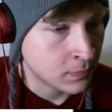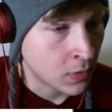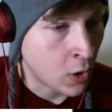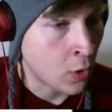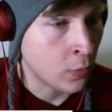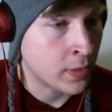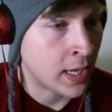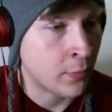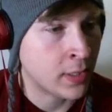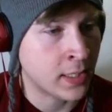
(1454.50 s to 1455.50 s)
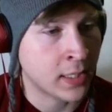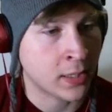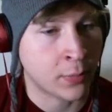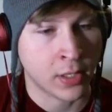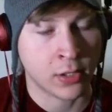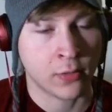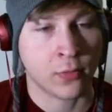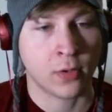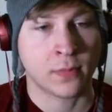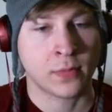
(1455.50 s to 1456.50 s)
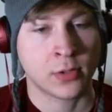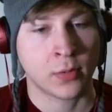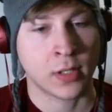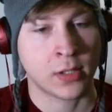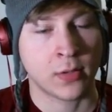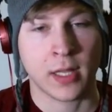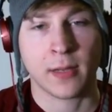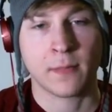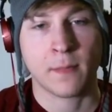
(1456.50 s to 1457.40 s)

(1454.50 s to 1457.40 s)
Oh, yeah, we need to get the predator form. So we're going to do that.